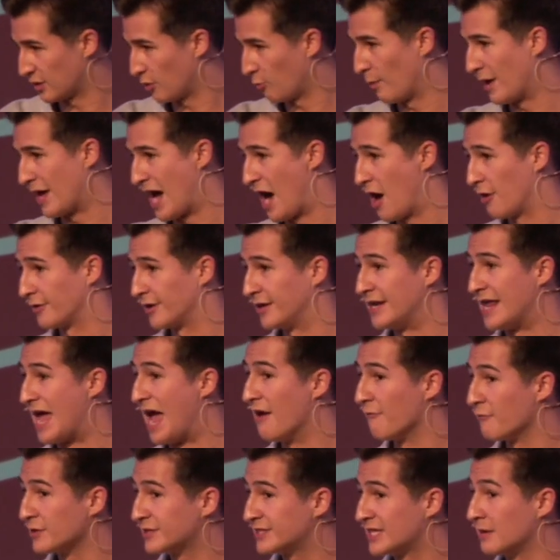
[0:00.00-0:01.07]
a way out. And
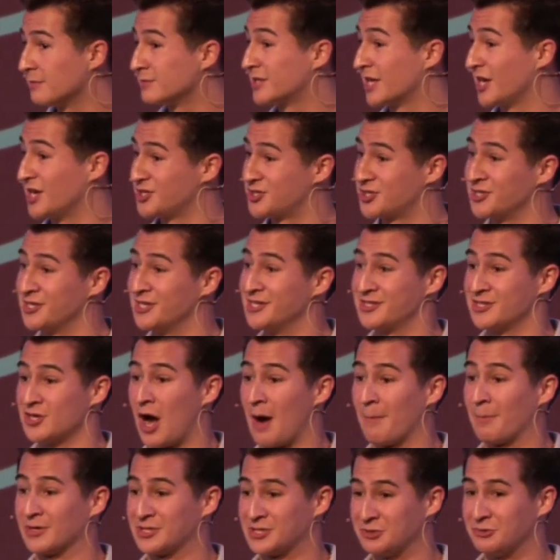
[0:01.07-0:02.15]
every temptation is an
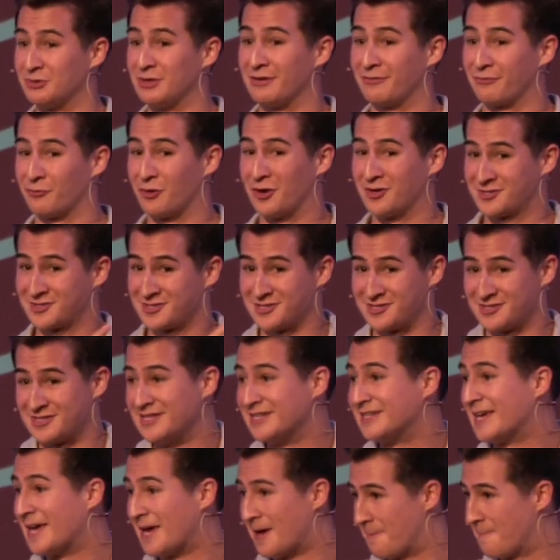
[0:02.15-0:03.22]
opportunity for us to
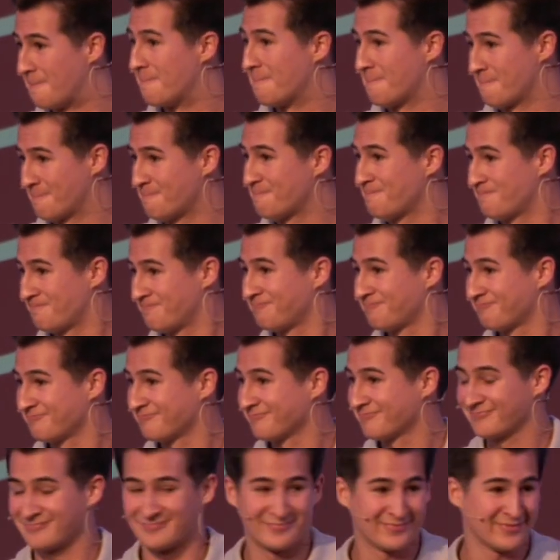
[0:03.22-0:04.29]
seek him.
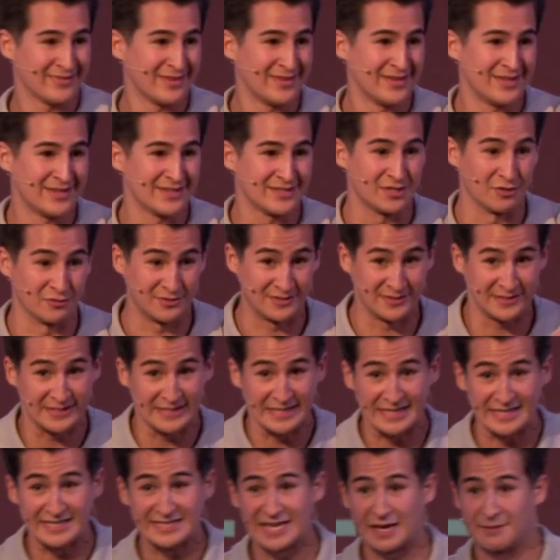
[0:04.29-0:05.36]
So
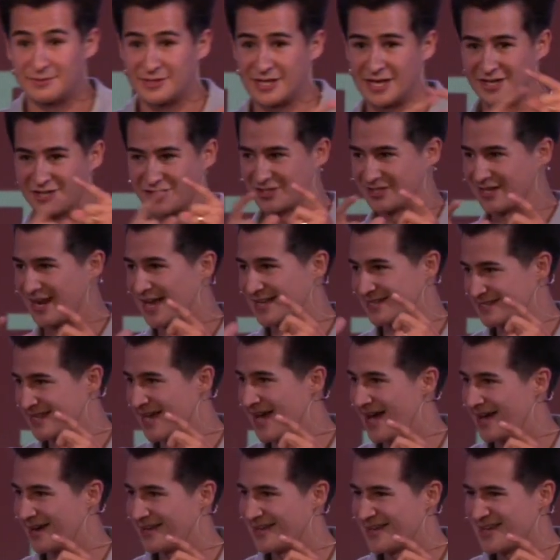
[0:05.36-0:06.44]
see temptation as
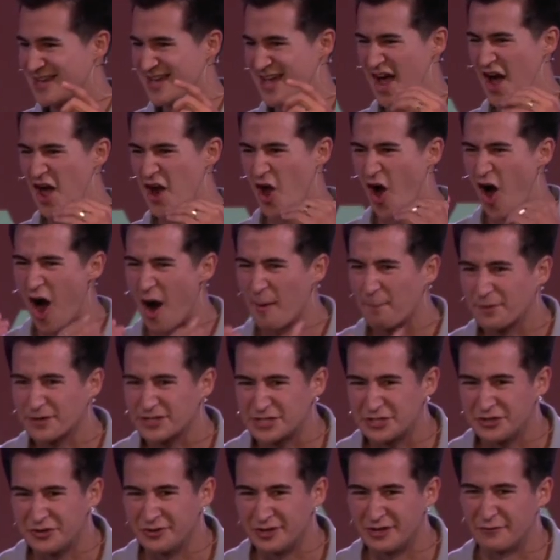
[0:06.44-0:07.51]
that, an
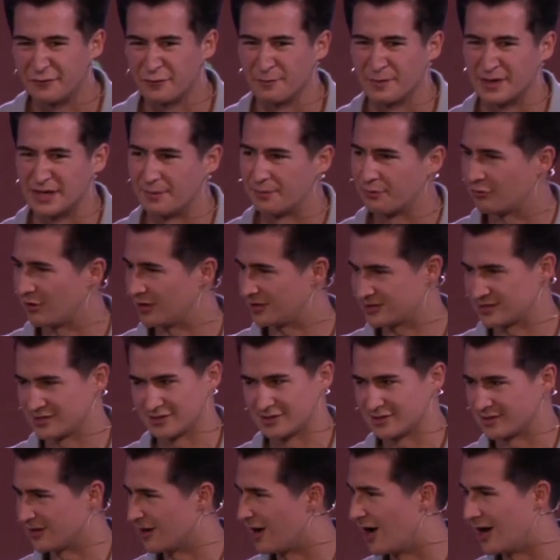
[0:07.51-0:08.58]
opportunity for me to press
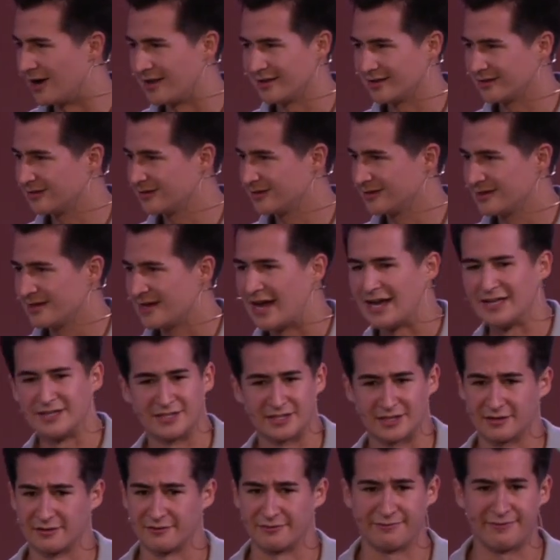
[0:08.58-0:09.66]
into God and to
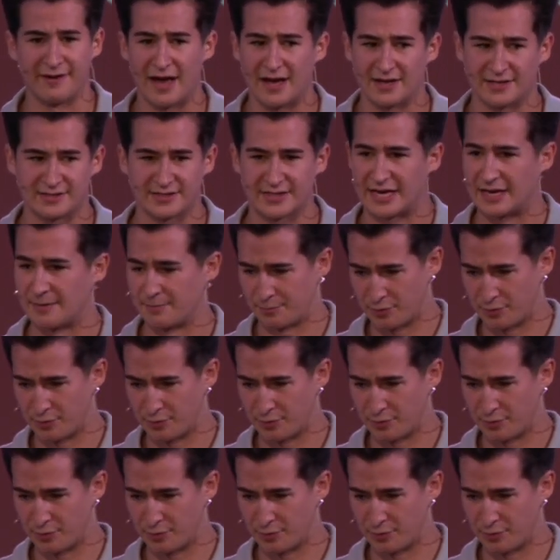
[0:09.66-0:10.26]
confess and